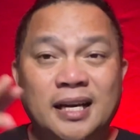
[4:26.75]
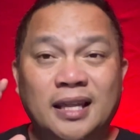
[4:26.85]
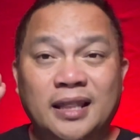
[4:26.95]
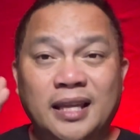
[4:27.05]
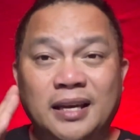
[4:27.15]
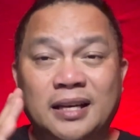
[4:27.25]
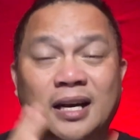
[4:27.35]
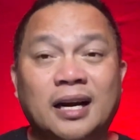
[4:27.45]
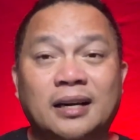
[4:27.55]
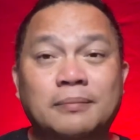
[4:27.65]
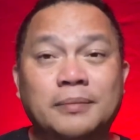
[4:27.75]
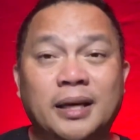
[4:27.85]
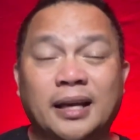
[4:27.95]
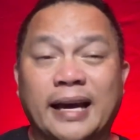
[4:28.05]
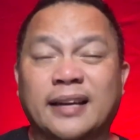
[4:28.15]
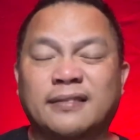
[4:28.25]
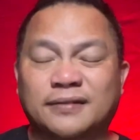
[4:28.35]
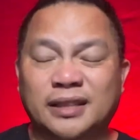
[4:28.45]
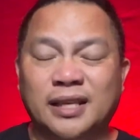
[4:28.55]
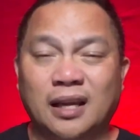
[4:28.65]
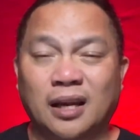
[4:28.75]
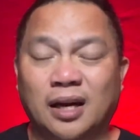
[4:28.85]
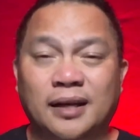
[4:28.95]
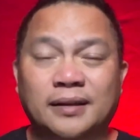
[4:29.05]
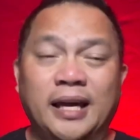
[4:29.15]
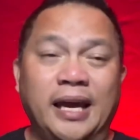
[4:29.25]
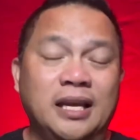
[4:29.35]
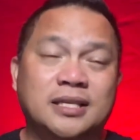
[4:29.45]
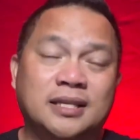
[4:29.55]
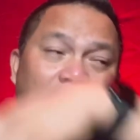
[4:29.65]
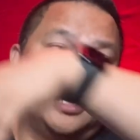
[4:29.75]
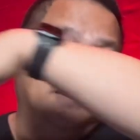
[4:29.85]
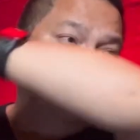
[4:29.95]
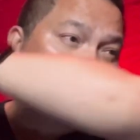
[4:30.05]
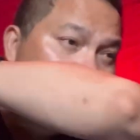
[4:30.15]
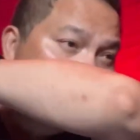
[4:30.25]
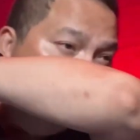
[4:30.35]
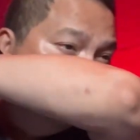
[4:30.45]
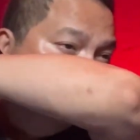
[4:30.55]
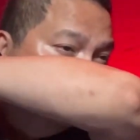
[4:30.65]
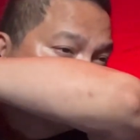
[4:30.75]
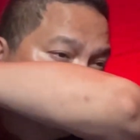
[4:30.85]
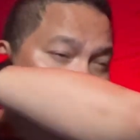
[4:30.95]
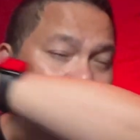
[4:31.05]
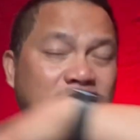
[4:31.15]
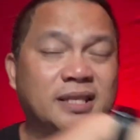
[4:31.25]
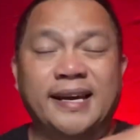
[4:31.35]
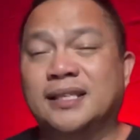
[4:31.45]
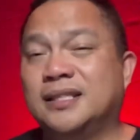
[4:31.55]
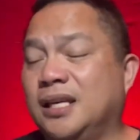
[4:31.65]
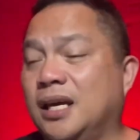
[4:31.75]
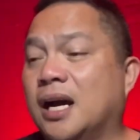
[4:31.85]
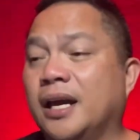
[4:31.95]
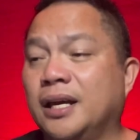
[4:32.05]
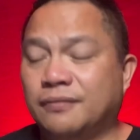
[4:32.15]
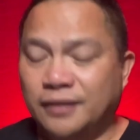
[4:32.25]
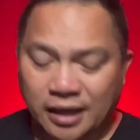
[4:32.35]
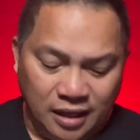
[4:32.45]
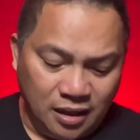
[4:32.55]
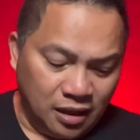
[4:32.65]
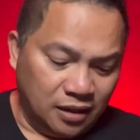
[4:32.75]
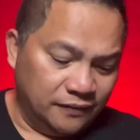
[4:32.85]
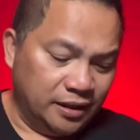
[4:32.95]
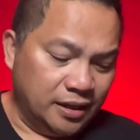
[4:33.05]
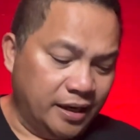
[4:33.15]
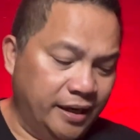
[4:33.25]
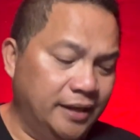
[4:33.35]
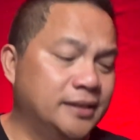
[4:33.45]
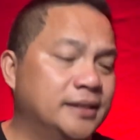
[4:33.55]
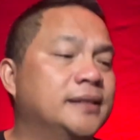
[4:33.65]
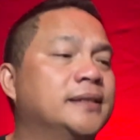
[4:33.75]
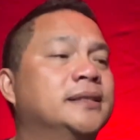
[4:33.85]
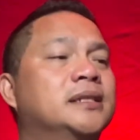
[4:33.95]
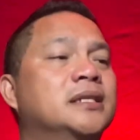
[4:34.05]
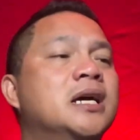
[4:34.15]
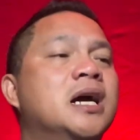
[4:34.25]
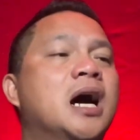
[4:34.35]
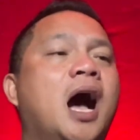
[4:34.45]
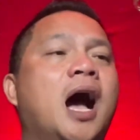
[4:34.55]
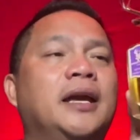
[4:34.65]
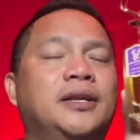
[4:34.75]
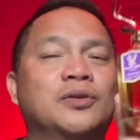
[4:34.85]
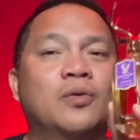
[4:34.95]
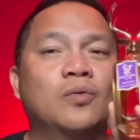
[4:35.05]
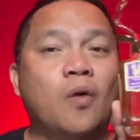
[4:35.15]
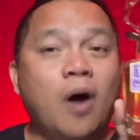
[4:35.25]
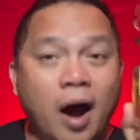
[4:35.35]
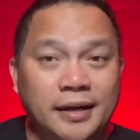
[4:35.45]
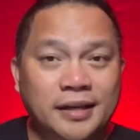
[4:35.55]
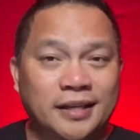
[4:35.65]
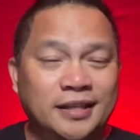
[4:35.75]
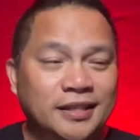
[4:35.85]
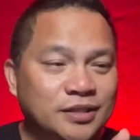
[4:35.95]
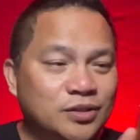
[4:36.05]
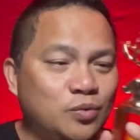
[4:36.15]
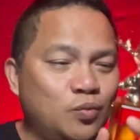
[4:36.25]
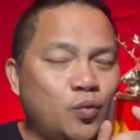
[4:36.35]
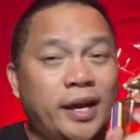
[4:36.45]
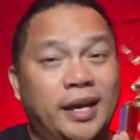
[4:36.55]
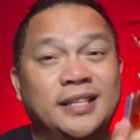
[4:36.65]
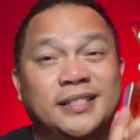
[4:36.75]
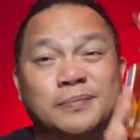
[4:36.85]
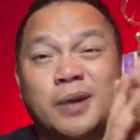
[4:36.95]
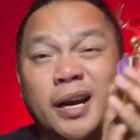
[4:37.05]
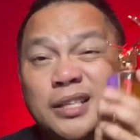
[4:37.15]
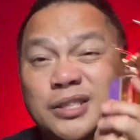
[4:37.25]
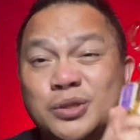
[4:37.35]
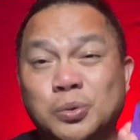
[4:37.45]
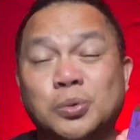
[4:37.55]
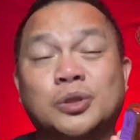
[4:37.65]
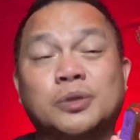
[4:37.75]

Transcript: the caramel and vanilla, it comes over sexy. I really love it, guys. I don't want to waste my juice